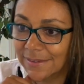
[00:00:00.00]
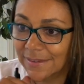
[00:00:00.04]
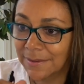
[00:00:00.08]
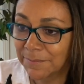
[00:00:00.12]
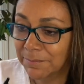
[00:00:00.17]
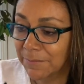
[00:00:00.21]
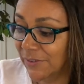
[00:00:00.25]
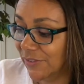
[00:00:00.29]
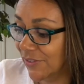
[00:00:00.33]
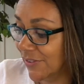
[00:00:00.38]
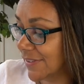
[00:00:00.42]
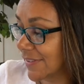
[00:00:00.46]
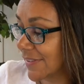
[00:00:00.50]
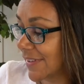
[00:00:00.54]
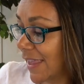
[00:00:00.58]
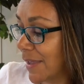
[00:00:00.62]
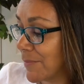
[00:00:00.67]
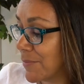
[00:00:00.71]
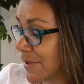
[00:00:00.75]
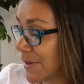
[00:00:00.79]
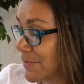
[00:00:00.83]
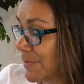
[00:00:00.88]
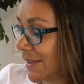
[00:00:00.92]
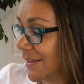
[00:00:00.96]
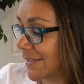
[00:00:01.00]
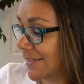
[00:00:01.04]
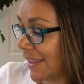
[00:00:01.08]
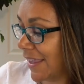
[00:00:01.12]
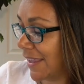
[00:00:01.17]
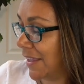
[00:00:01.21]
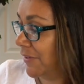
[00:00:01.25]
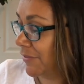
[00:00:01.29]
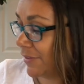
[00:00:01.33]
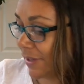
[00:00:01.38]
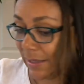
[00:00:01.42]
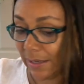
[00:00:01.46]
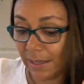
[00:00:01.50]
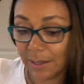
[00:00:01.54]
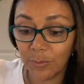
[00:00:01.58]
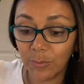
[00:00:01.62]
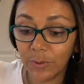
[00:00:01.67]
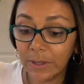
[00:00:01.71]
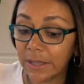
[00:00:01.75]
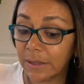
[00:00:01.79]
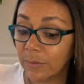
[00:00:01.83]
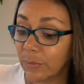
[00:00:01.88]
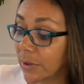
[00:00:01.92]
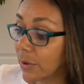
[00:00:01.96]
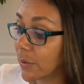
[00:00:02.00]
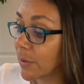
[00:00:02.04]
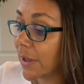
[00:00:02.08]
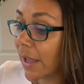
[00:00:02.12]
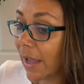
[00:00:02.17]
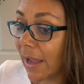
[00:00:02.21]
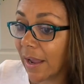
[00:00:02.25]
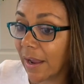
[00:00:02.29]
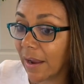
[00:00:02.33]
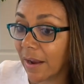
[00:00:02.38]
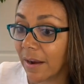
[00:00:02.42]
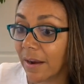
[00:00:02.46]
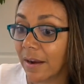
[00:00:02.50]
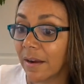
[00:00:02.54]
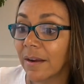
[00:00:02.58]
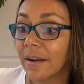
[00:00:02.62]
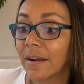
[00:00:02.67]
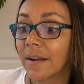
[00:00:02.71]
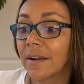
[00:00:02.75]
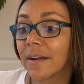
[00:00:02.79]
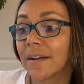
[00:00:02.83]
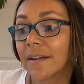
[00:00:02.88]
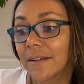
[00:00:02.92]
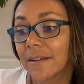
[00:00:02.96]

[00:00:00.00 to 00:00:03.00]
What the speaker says: Them bitches is happy to be safe. Like, we don't care.